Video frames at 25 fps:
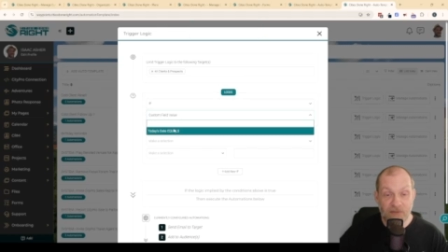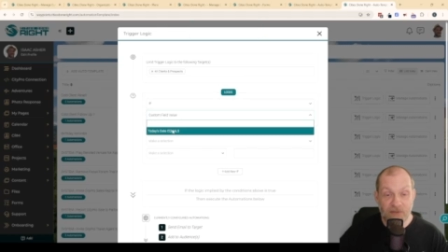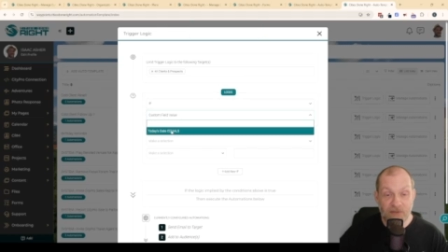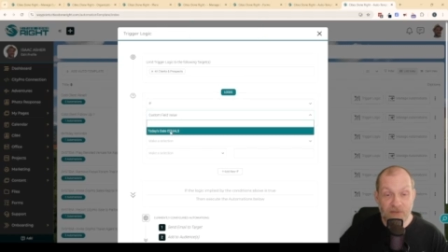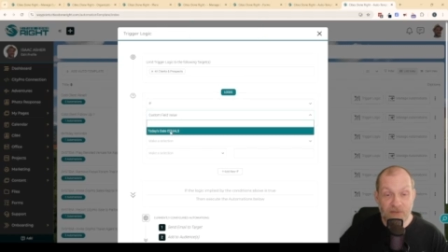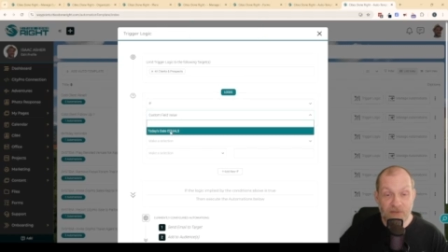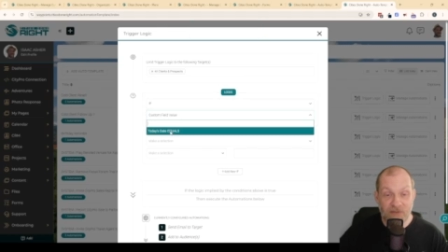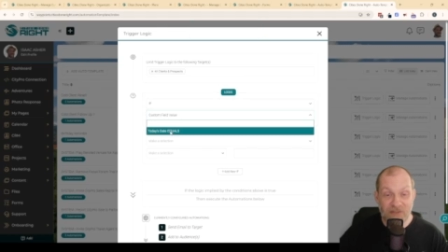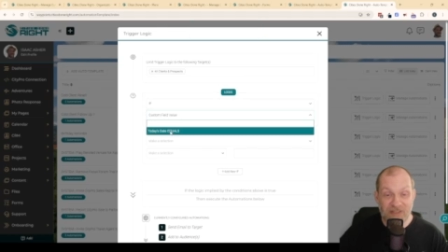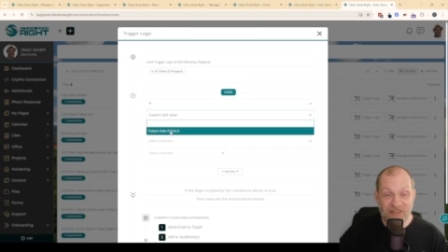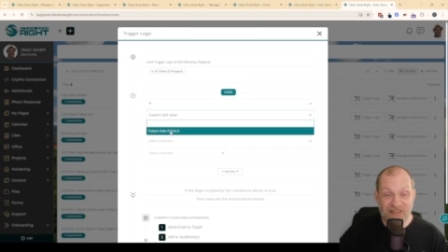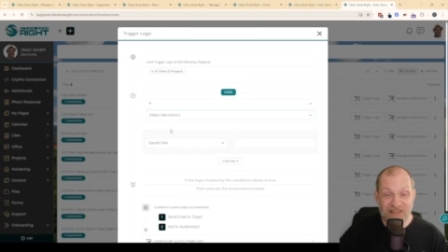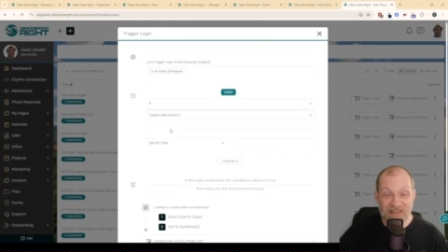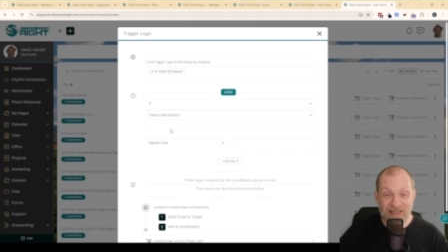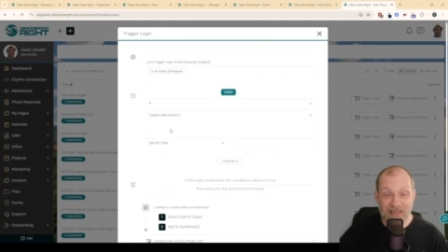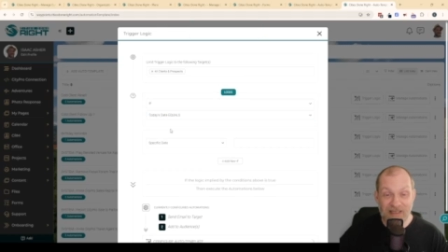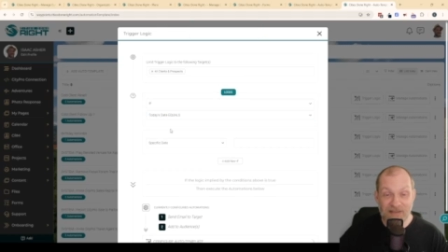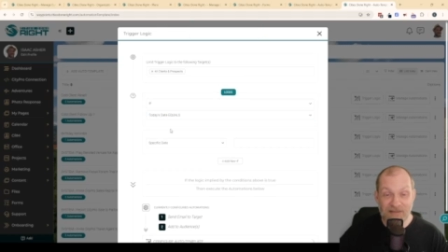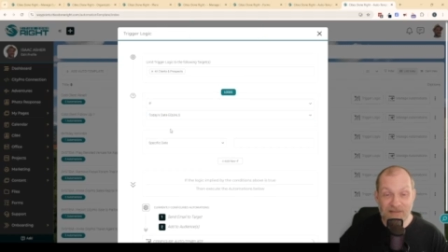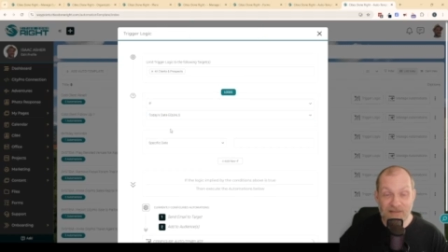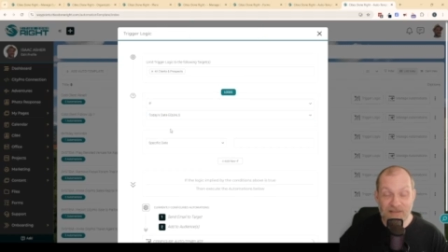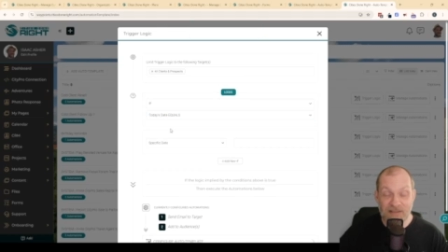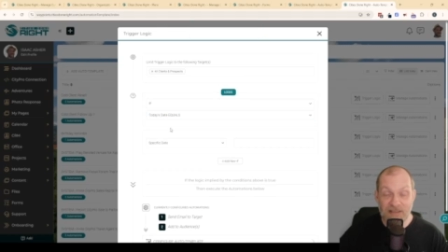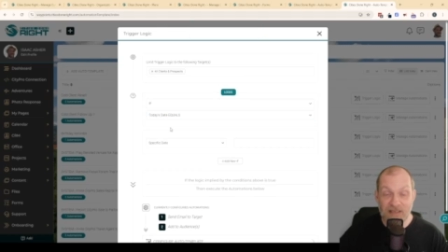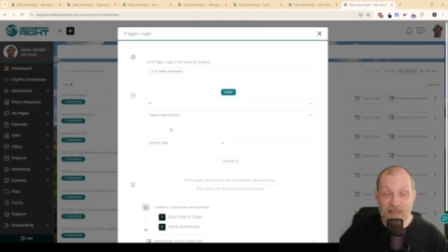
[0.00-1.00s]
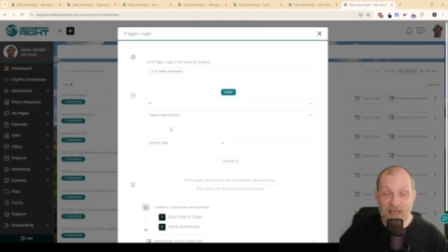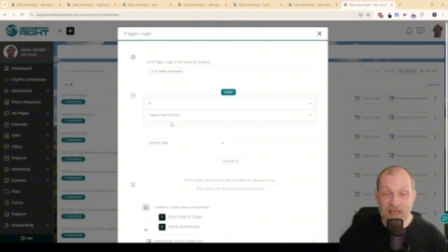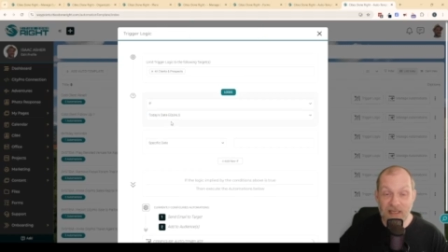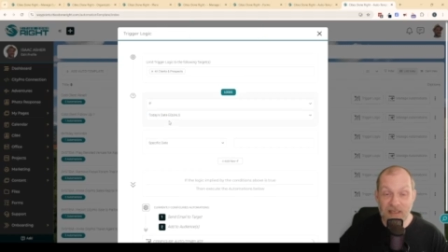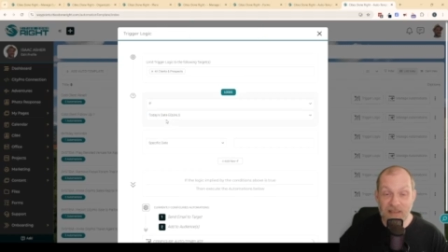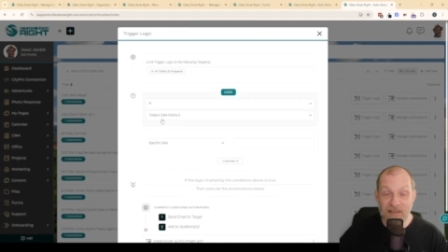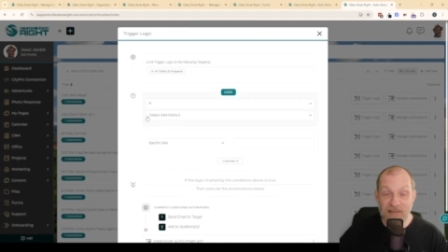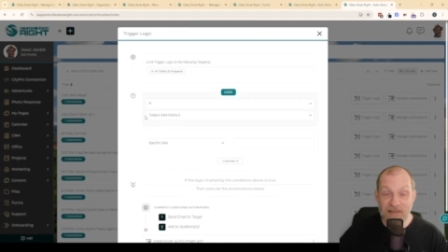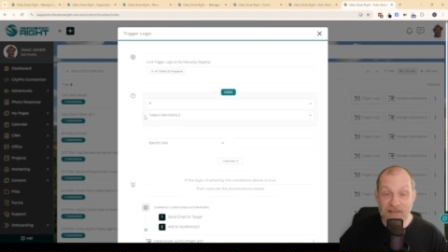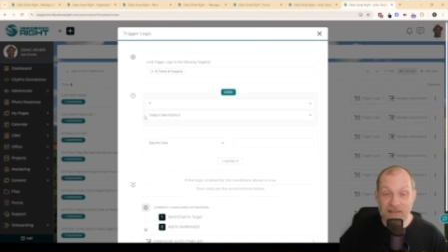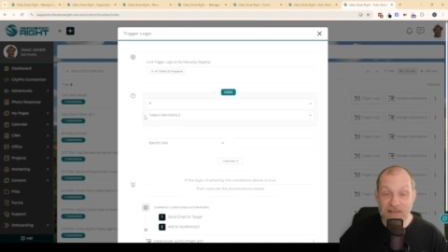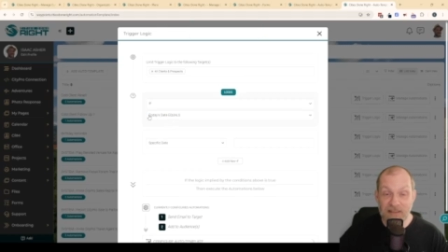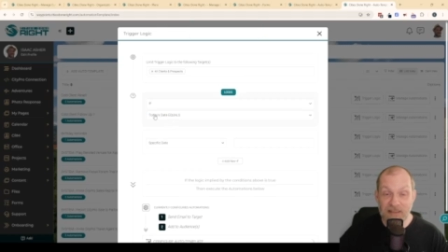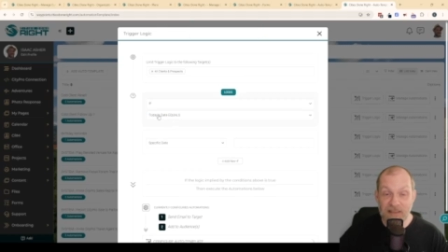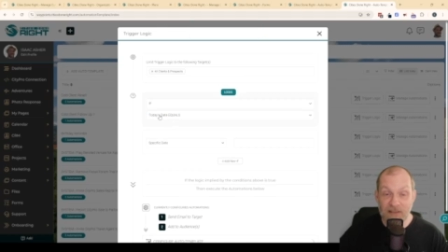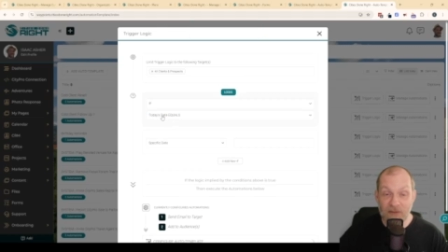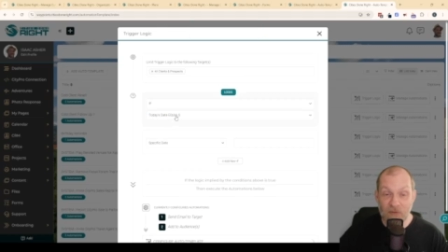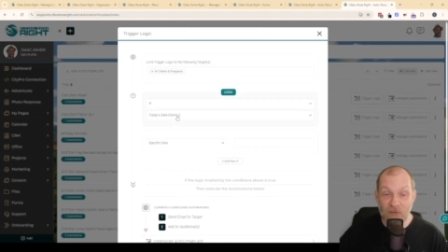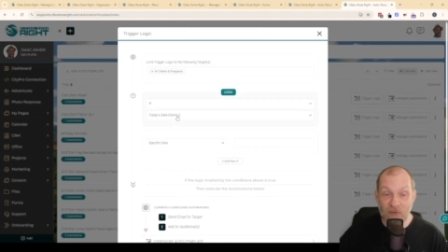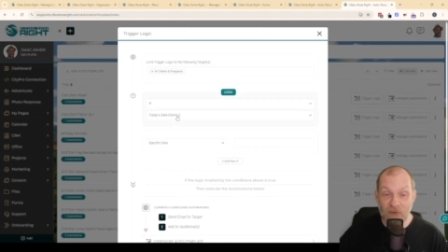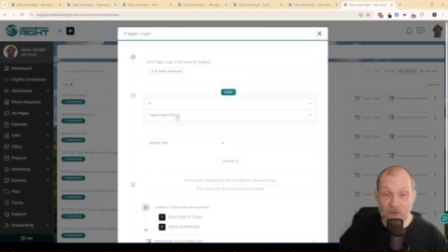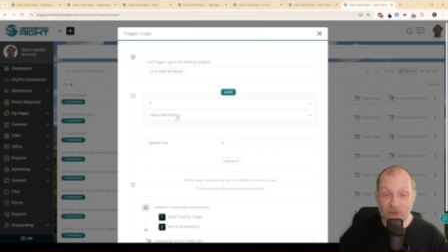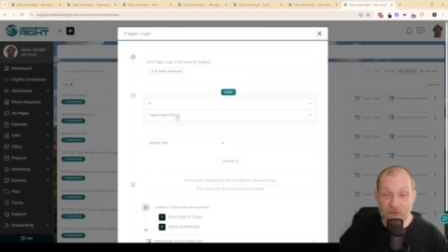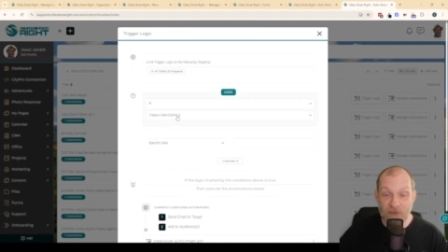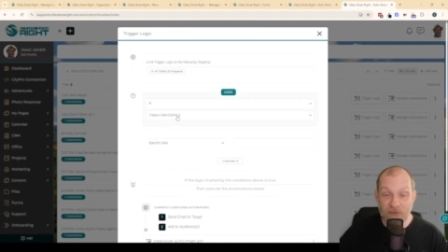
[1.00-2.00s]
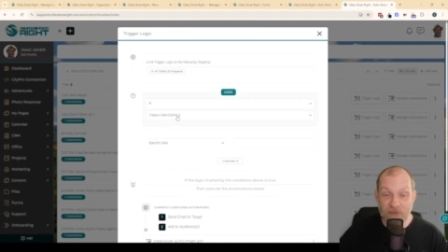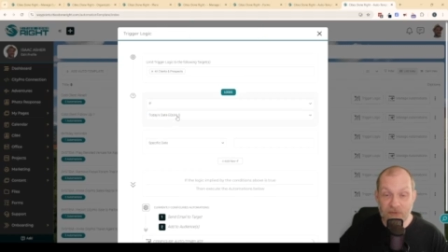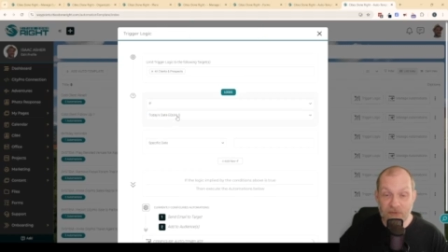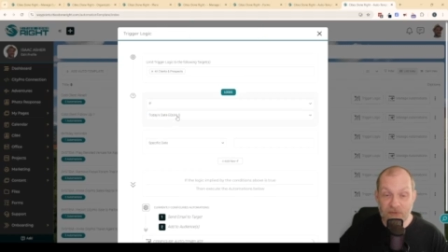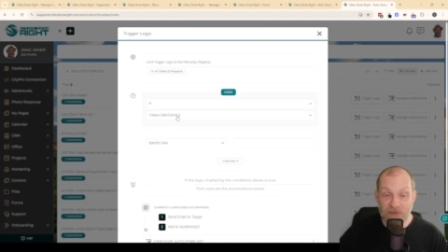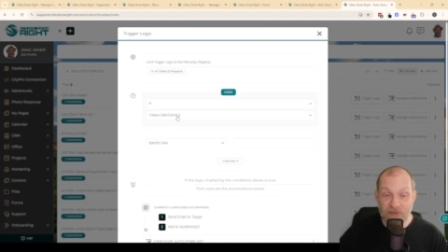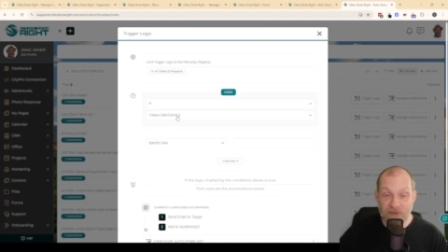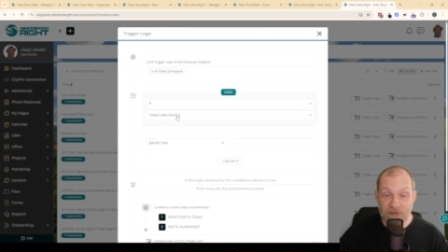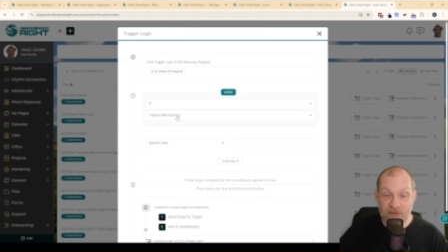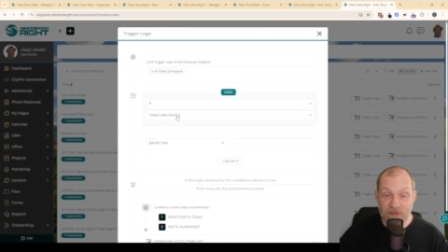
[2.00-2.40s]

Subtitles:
to today's date equals.